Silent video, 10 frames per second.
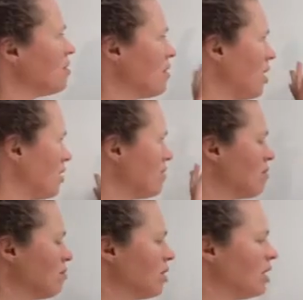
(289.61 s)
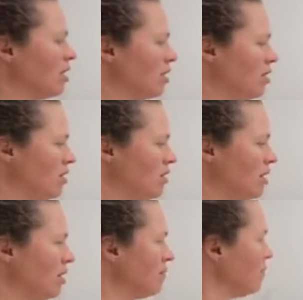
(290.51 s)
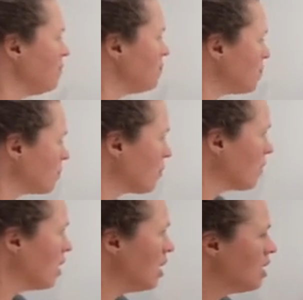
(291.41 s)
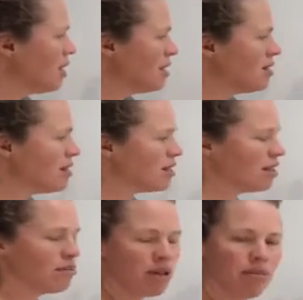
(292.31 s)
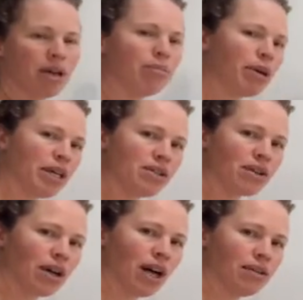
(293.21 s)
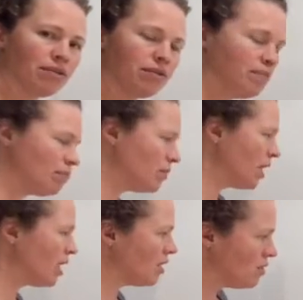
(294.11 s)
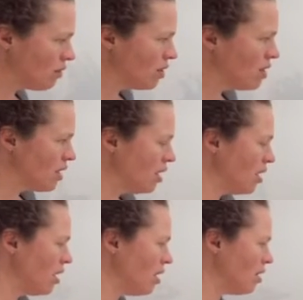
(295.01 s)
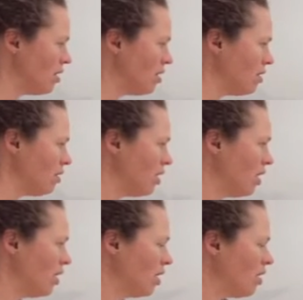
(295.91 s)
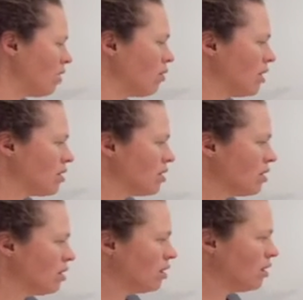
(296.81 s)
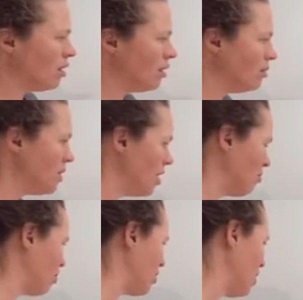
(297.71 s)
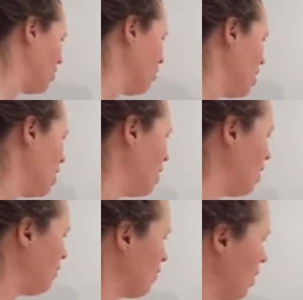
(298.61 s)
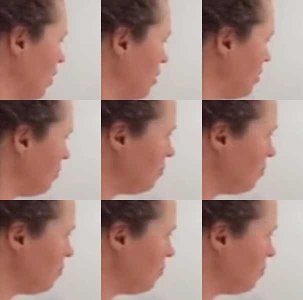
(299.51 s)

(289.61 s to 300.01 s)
So that's what I need to do there. This is going to be my base graph. And as you could see in the equation down below, I've got